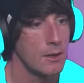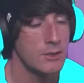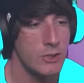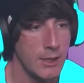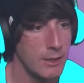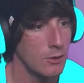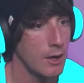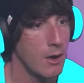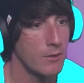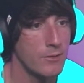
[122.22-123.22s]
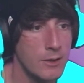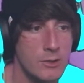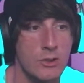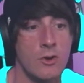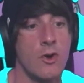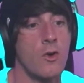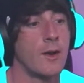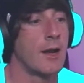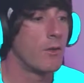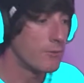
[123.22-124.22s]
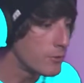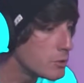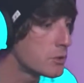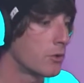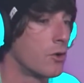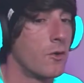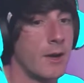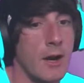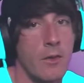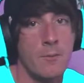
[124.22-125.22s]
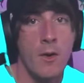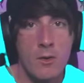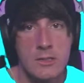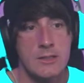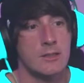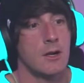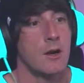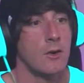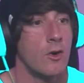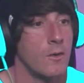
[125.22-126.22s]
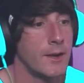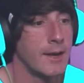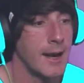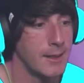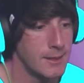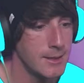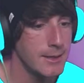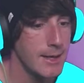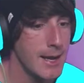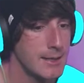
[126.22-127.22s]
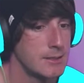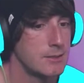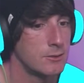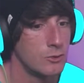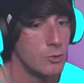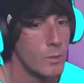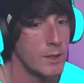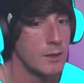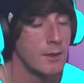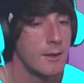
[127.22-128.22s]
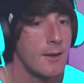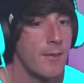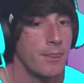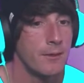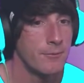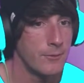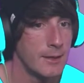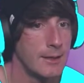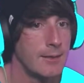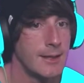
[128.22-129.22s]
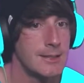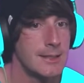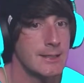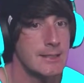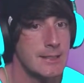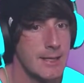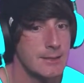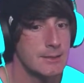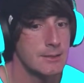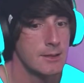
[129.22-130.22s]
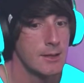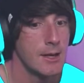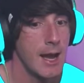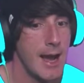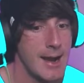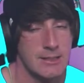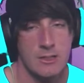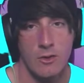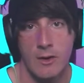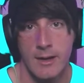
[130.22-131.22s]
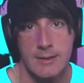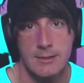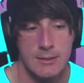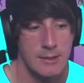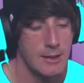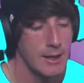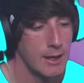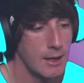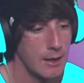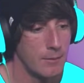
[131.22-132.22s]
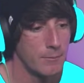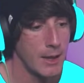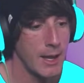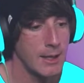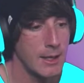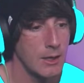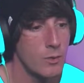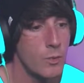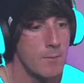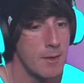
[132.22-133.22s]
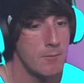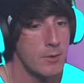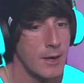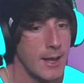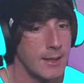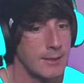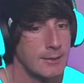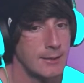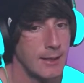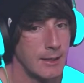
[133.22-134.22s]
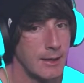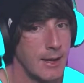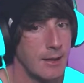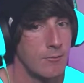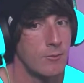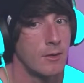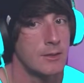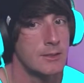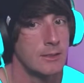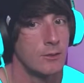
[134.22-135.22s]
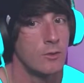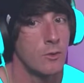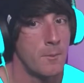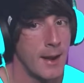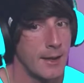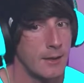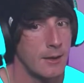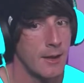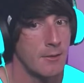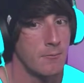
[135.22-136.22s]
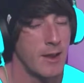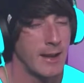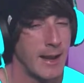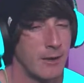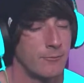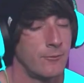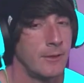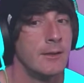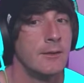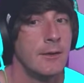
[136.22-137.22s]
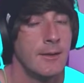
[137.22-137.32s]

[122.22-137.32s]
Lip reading: checking on how the videos are going, how the views are going, how the posts are going. And I think it has to do with the feeling that success has on us. I can remember and I can tell and I can still look back and kind of feel